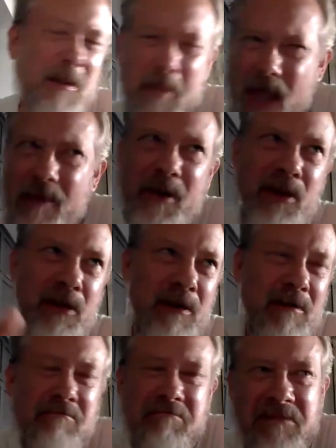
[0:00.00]
and maybe
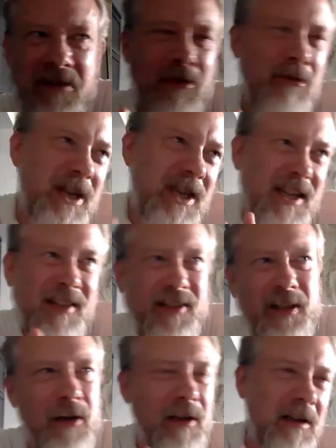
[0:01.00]
the Greeks.
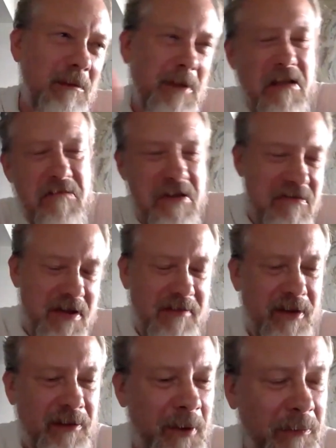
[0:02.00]
They're a little bit in between,
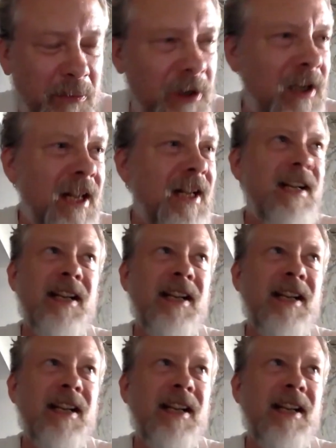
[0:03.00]
but the